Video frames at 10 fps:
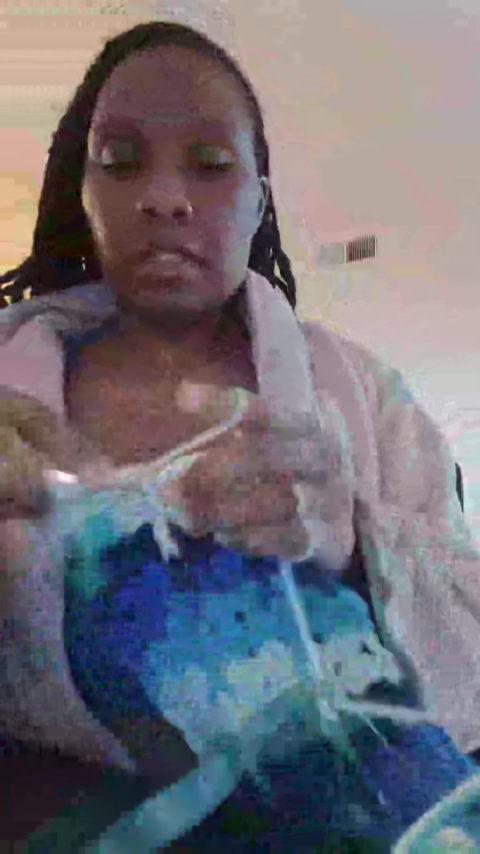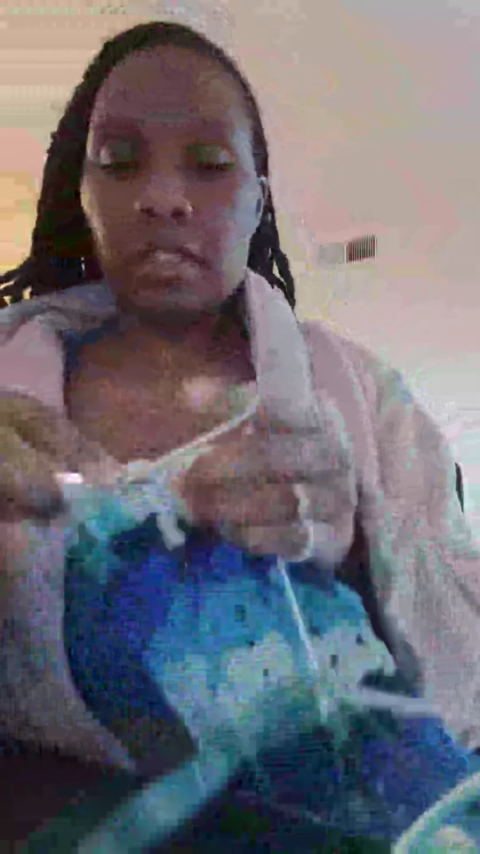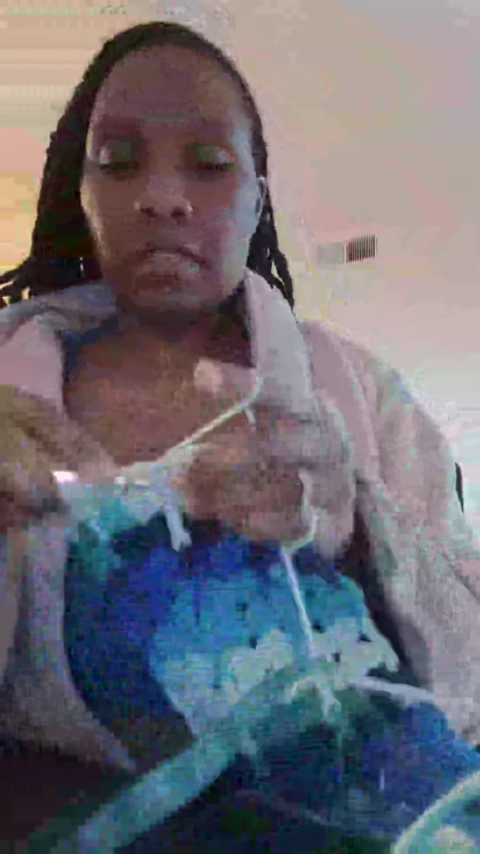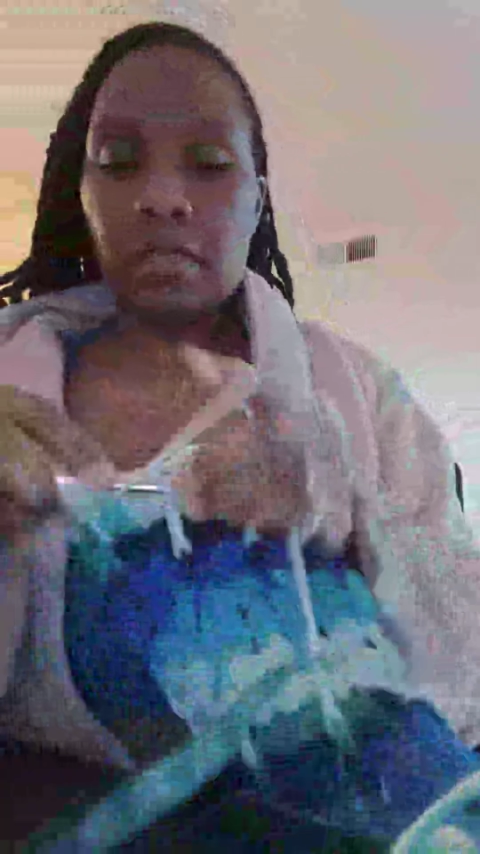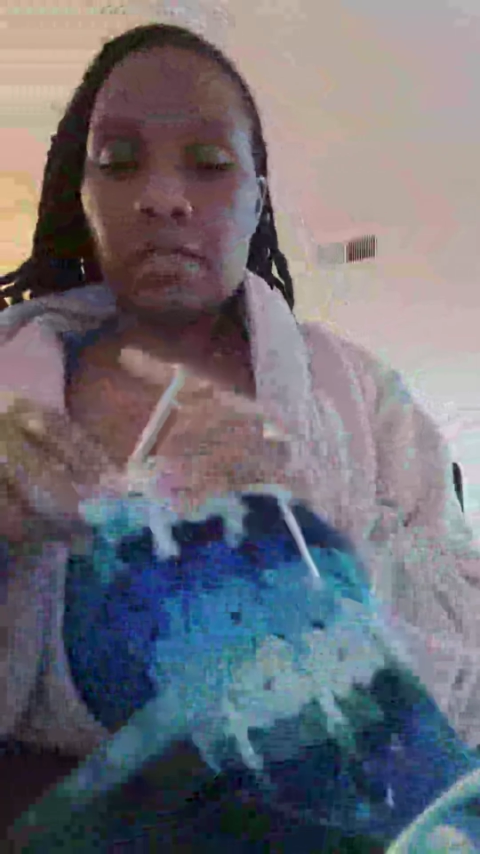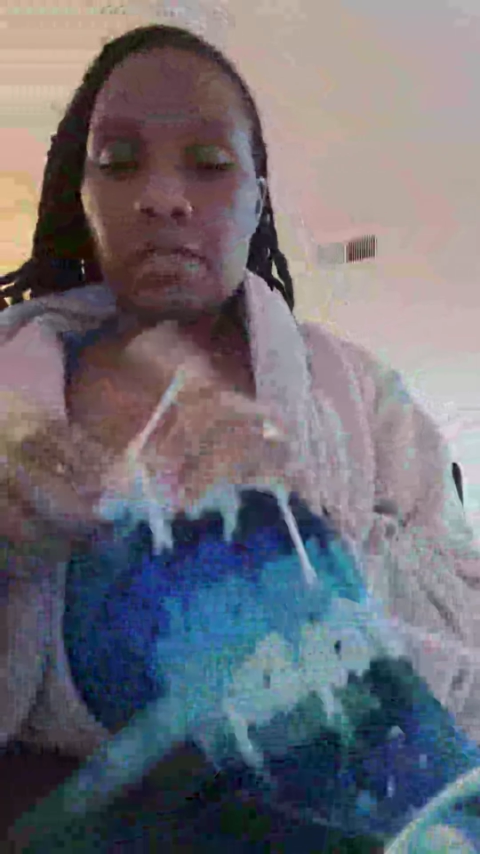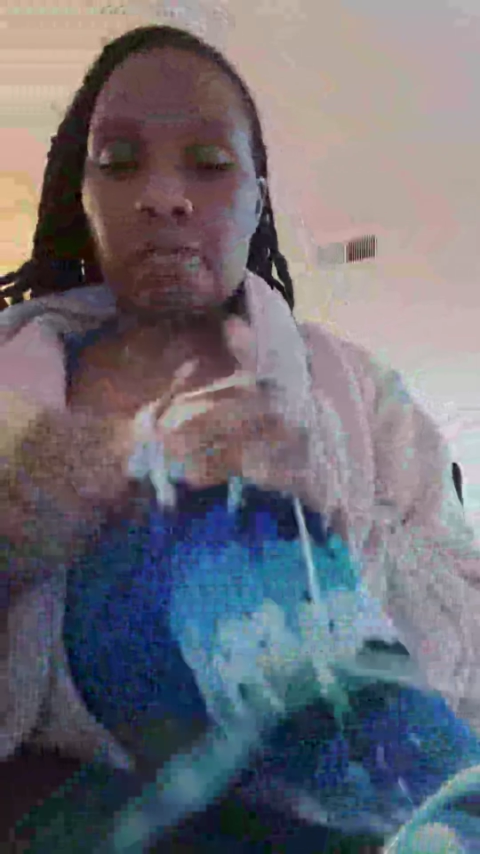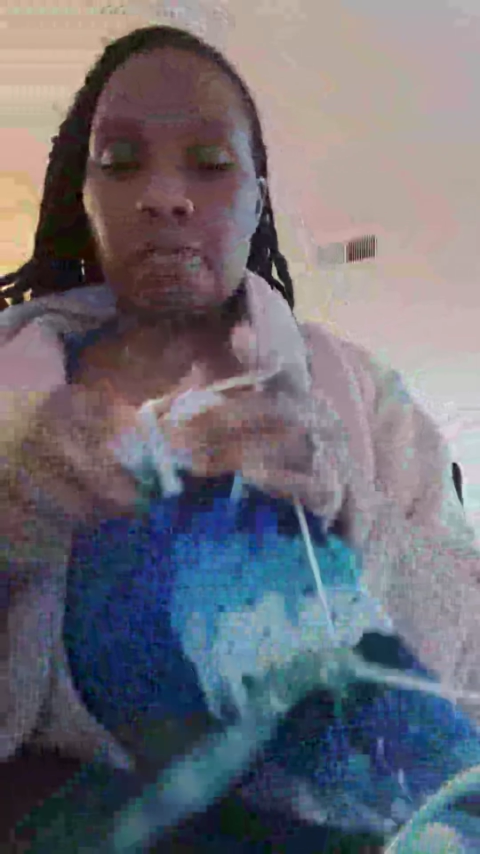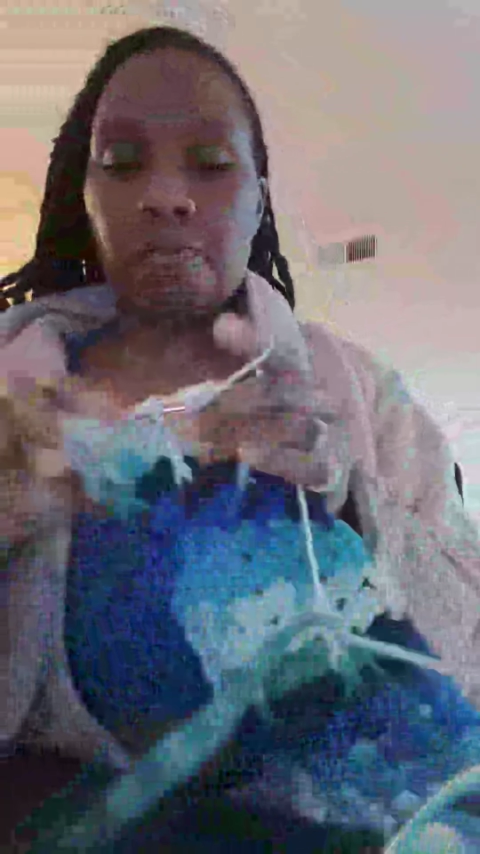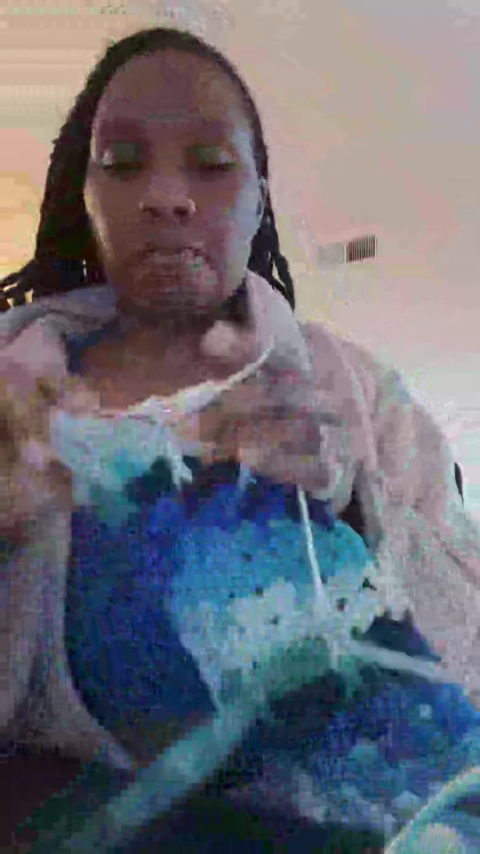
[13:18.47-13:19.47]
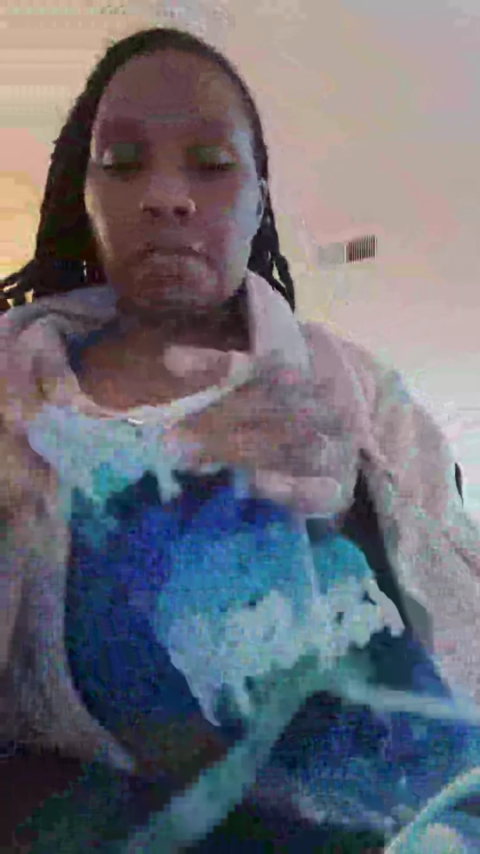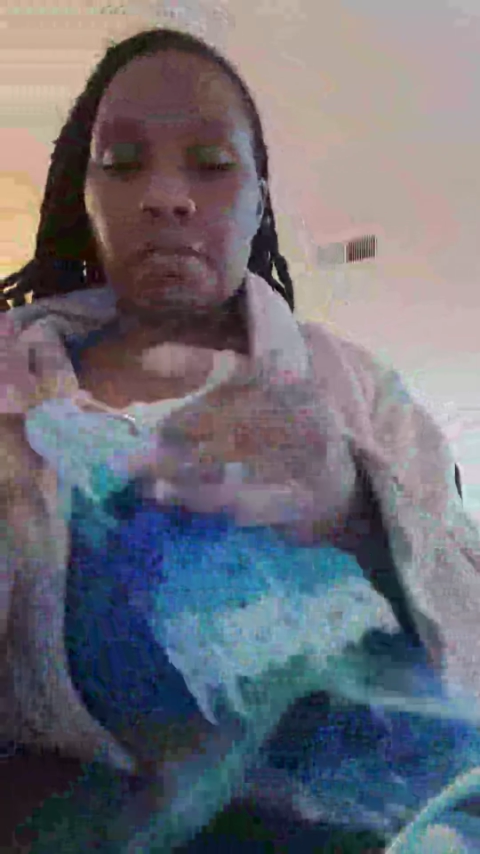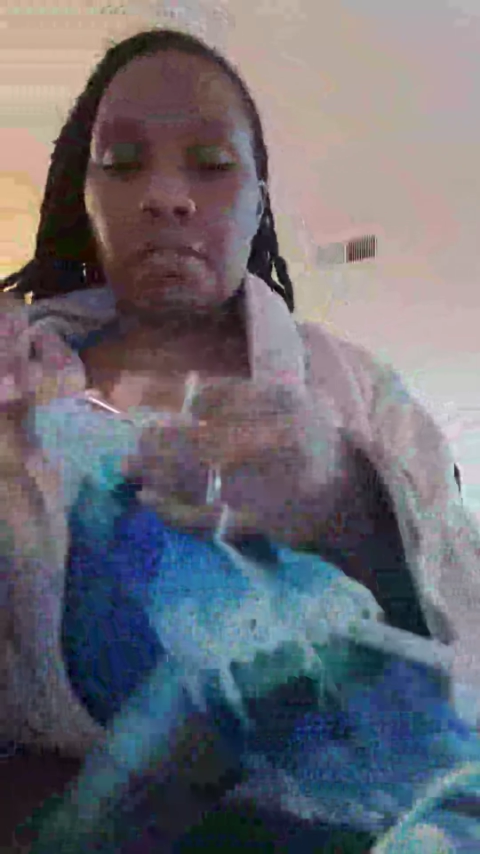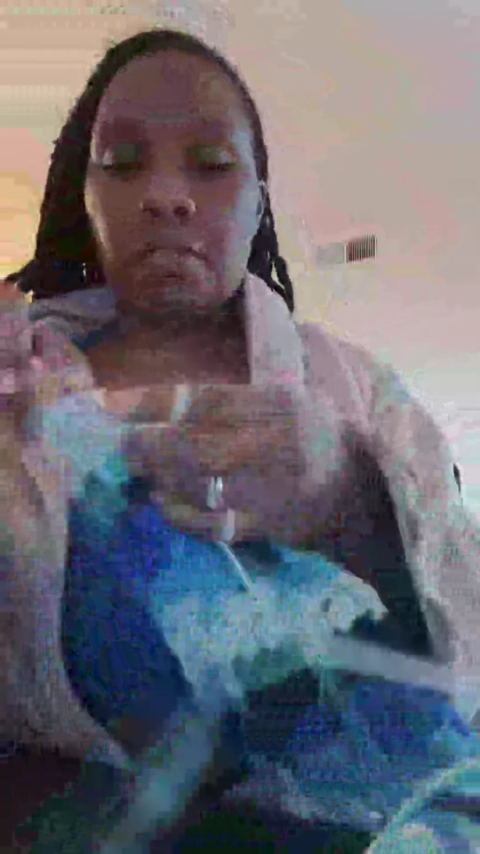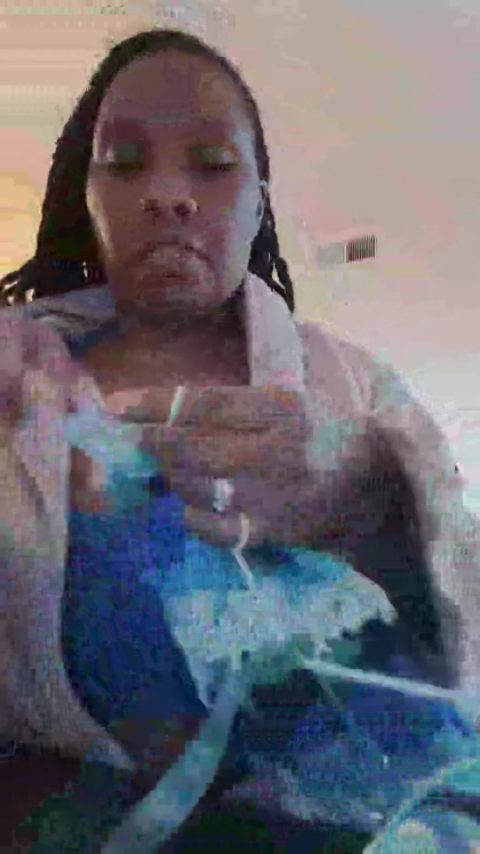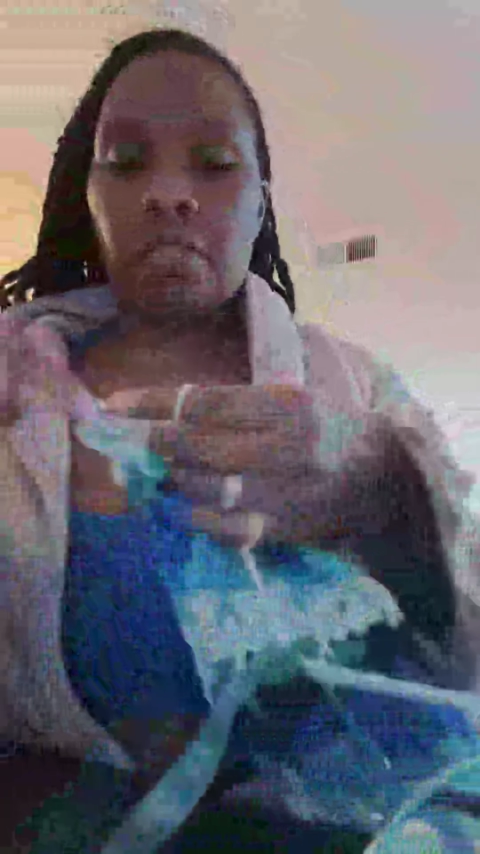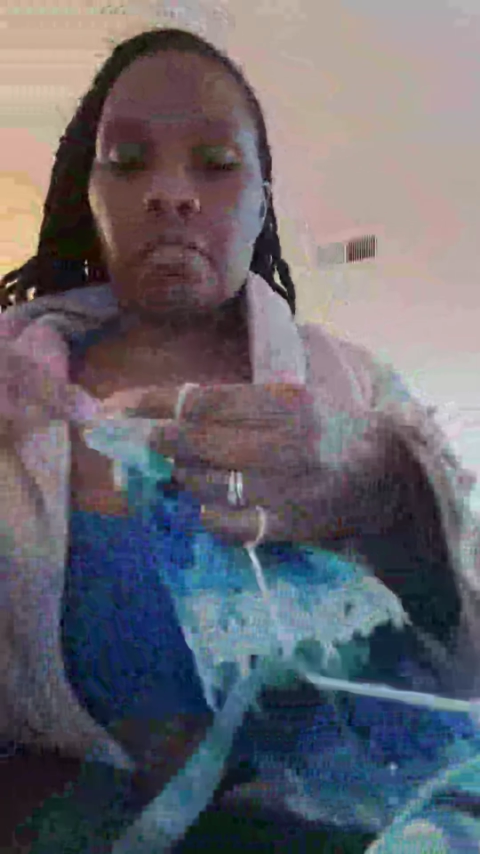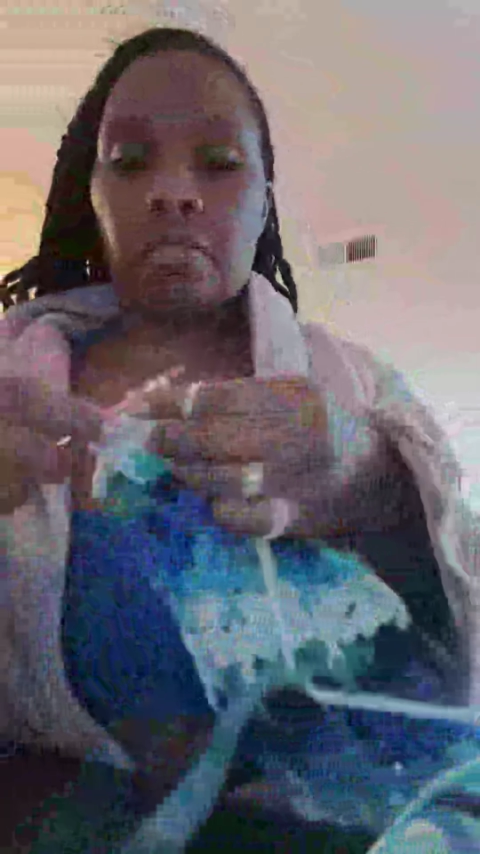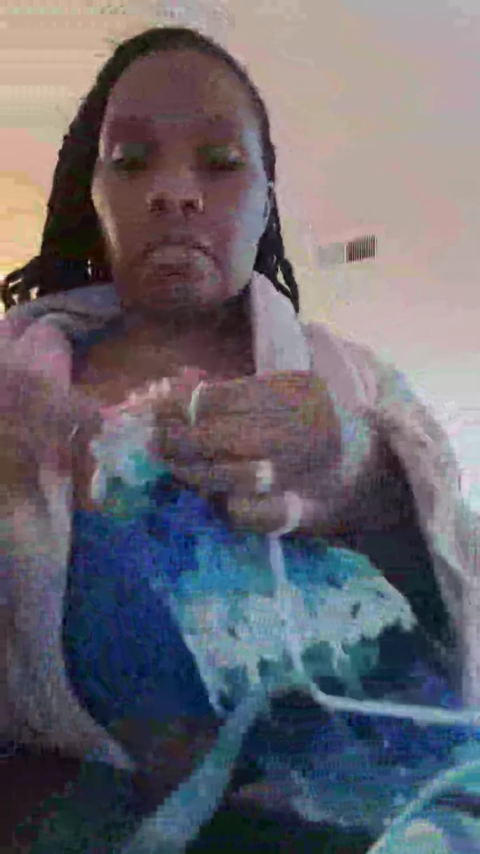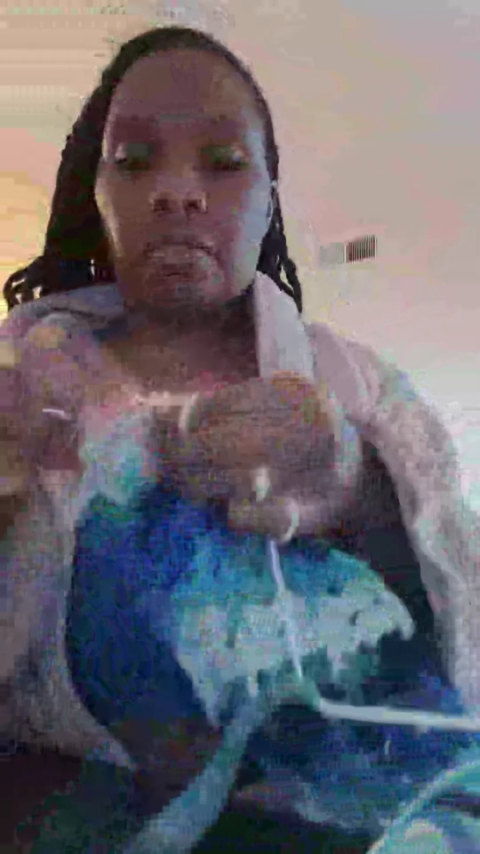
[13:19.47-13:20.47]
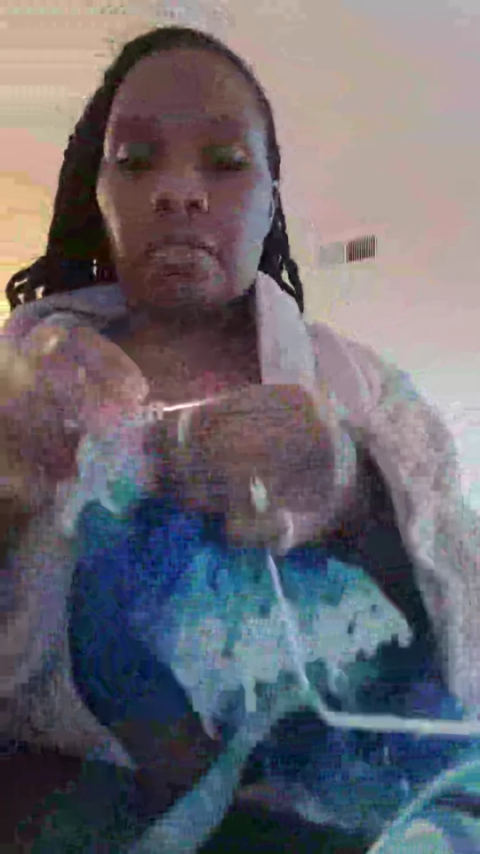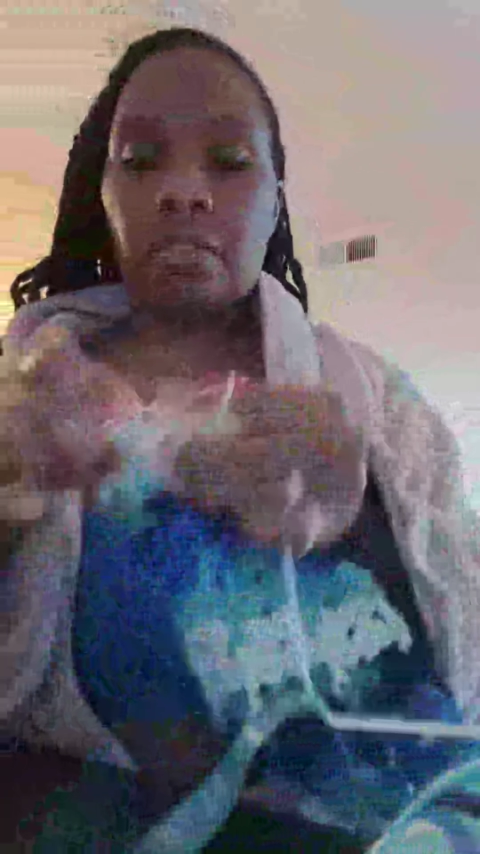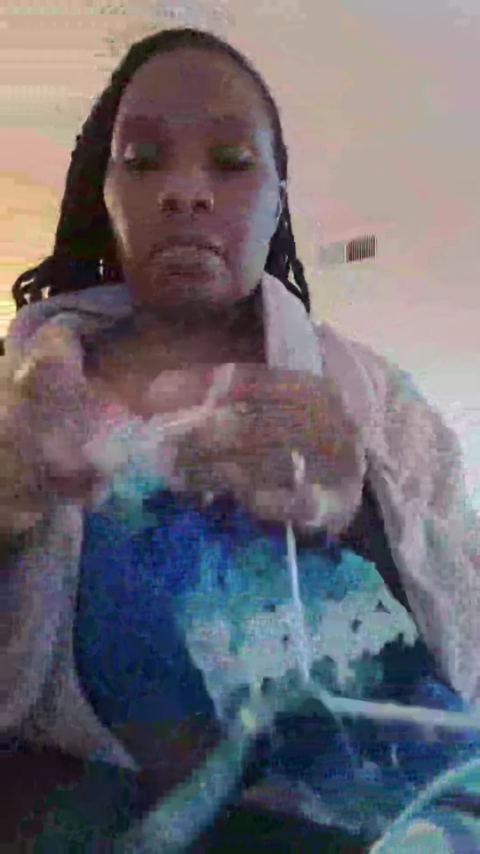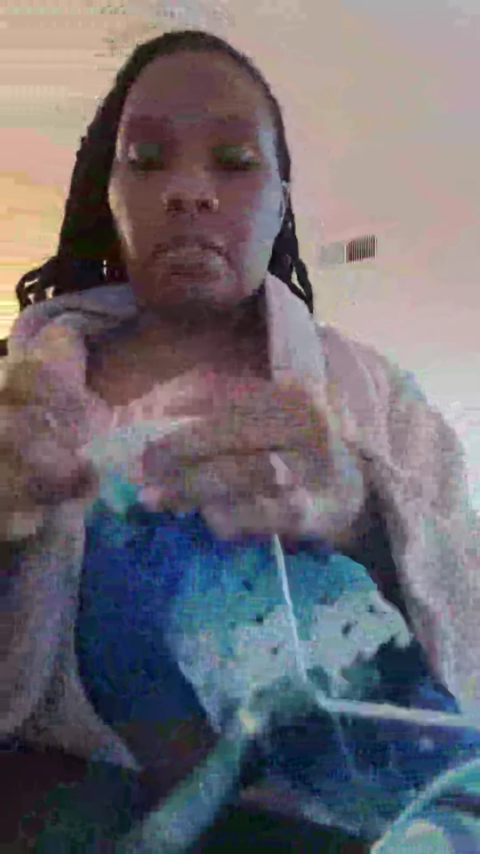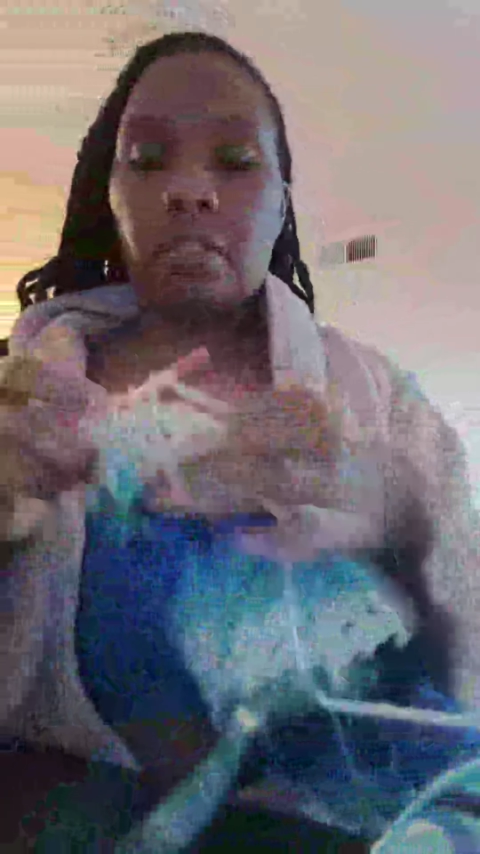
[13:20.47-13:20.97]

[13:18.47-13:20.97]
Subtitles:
and remember to do the front